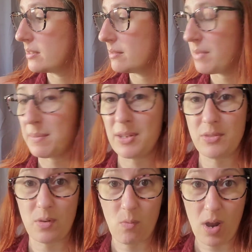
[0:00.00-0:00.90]
you
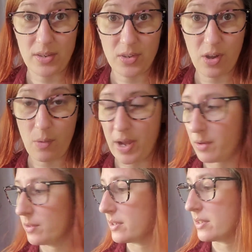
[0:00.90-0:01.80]
don't want to go
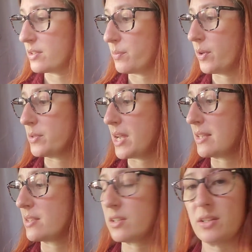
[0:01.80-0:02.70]
out to
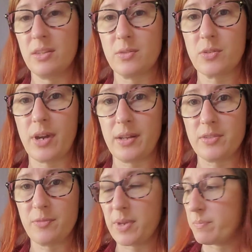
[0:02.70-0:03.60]
protest in those crowds
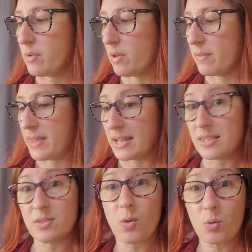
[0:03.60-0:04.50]
of people,
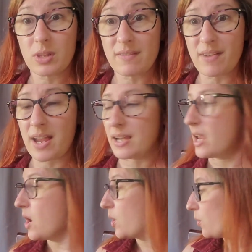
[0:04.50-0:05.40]
that's totally fine.
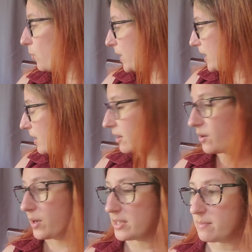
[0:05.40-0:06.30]
We are
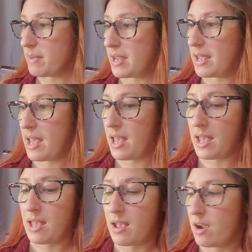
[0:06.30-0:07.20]
going to make
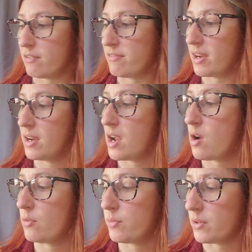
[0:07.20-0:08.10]
our very
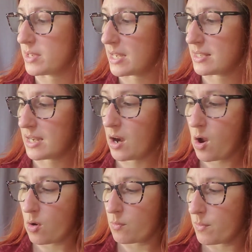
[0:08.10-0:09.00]
own protest at
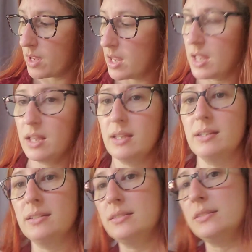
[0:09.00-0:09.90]
home
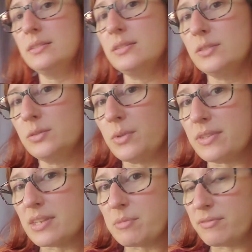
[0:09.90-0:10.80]
with
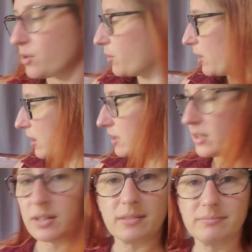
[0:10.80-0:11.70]
some of your
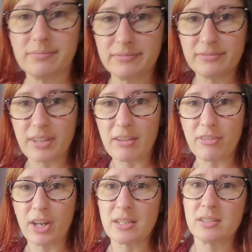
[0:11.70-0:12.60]

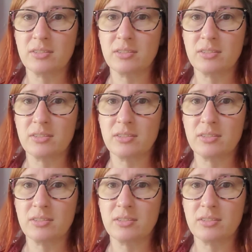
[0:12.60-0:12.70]
favorite